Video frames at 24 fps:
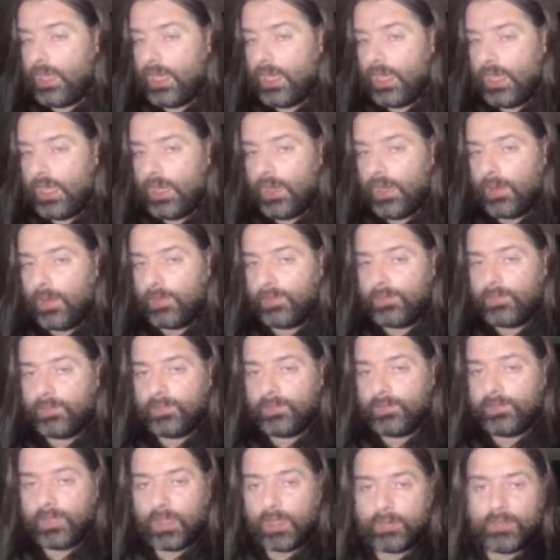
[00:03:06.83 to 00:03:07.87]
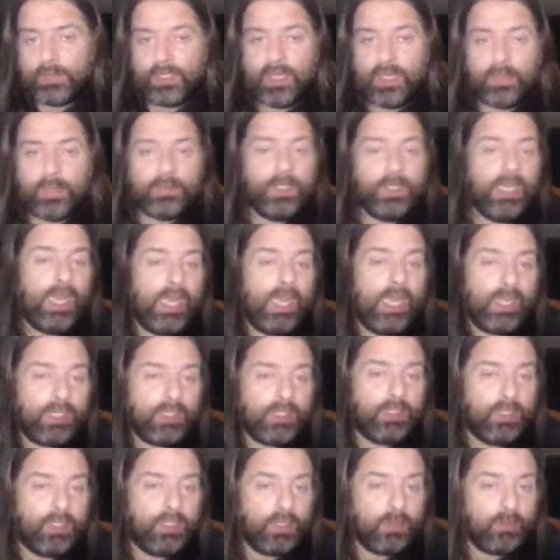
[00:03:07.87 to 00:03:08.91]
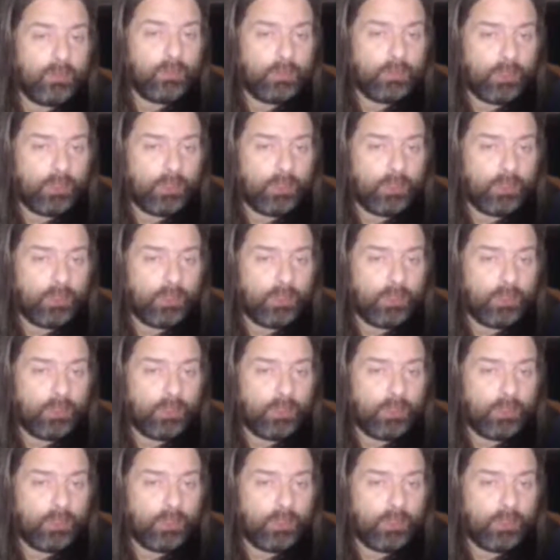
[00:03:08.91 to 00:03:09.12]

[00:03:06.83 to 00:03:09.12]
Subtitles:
WWE has